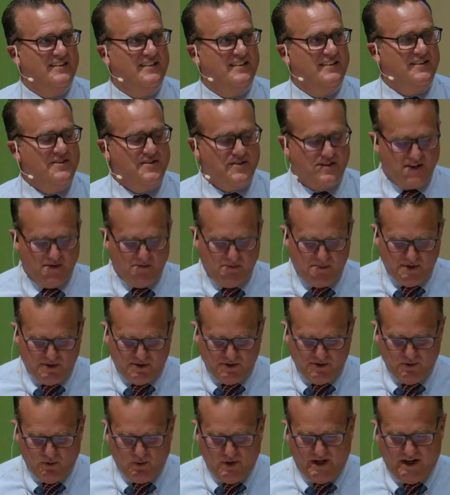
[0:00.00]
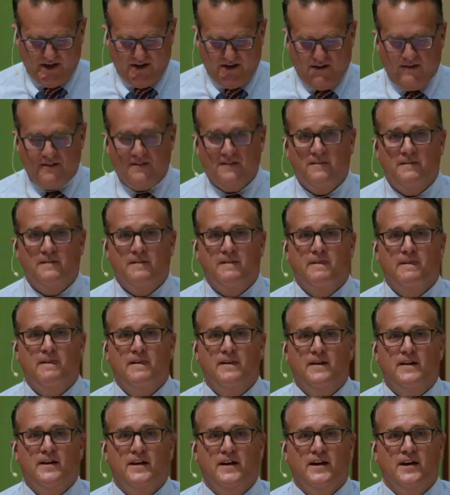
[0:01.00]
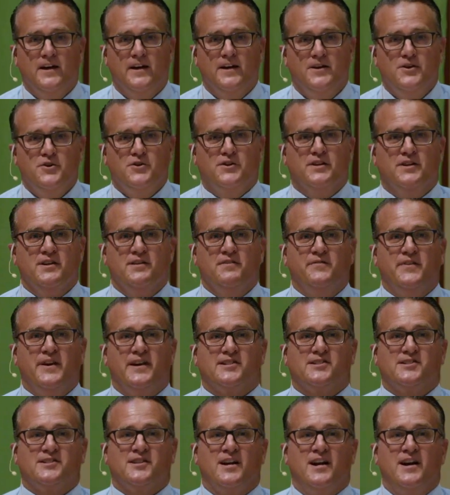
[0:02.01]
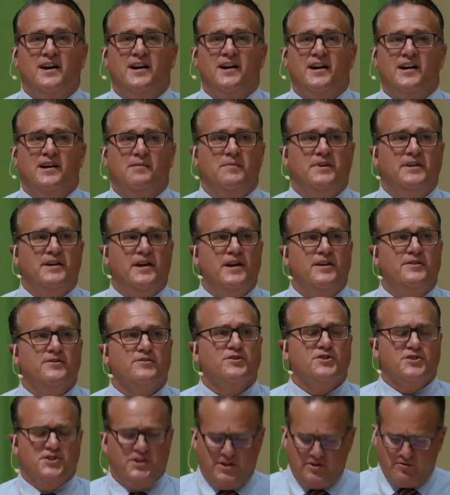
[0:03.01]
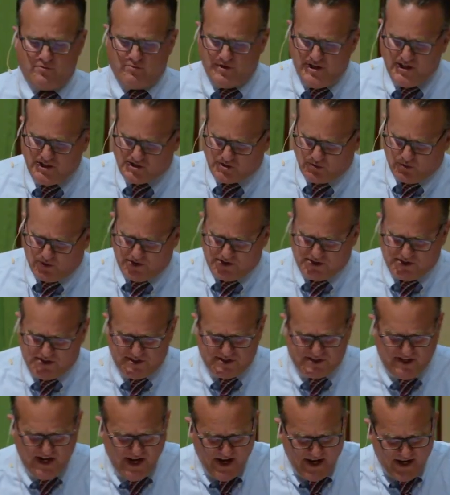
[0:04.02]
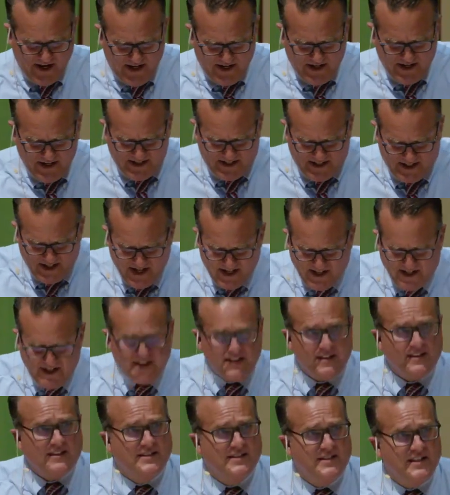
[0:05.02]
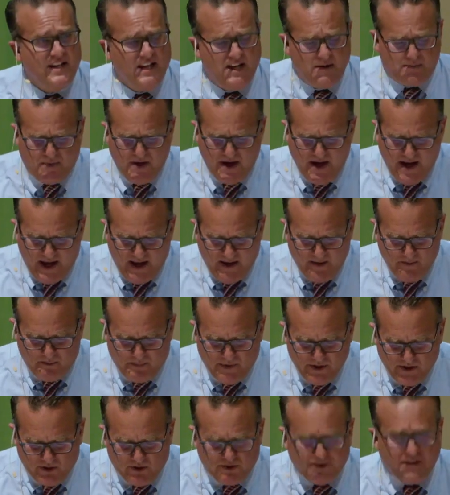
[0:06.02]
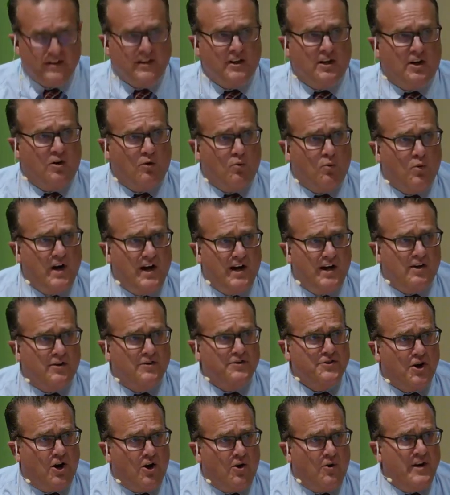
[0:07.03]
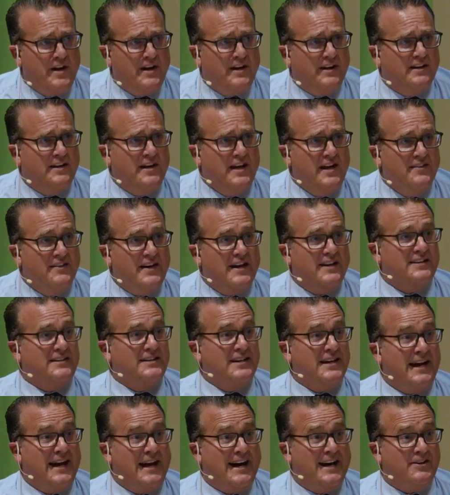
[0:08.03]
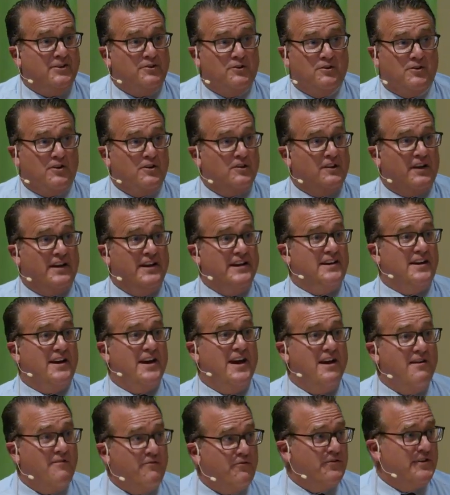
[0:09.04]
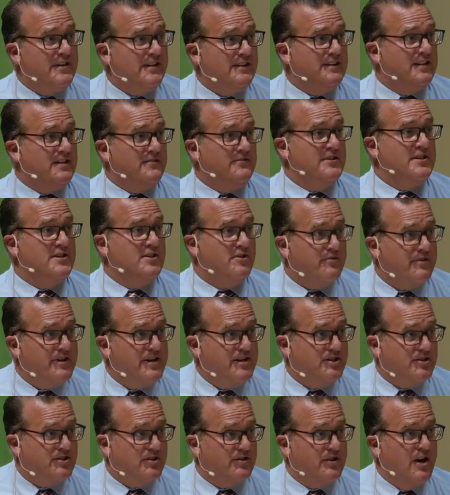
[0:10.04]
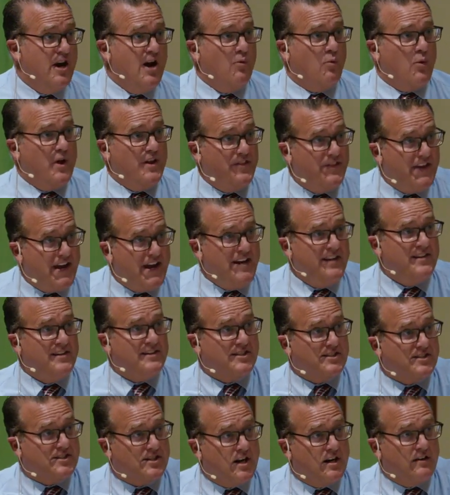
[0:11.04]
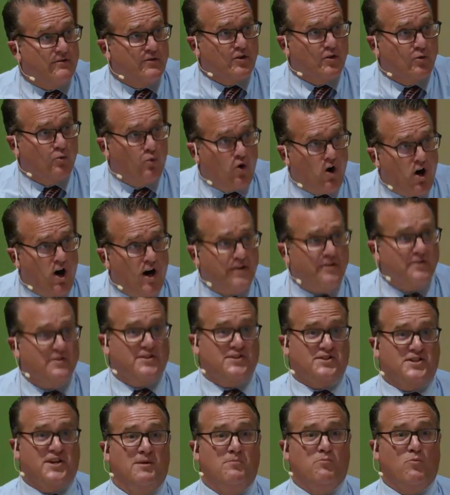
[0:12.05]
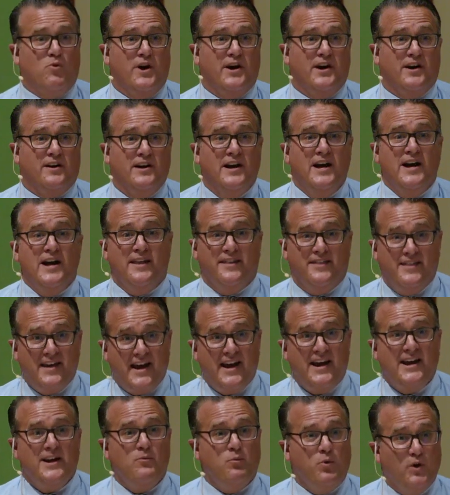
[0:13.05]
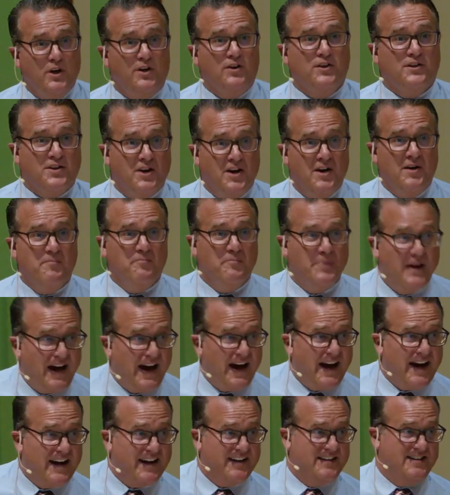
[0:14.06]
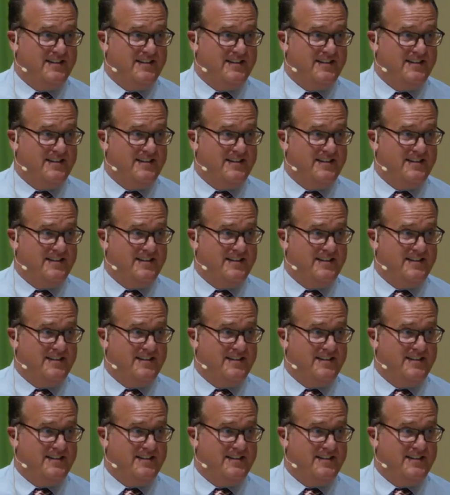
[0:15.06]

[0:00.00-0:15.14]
You can build a well. You can invest time and energy and resources in digging deep and building a well, knowing that cattle are like every living creature. When they discover water somewhere, they will come back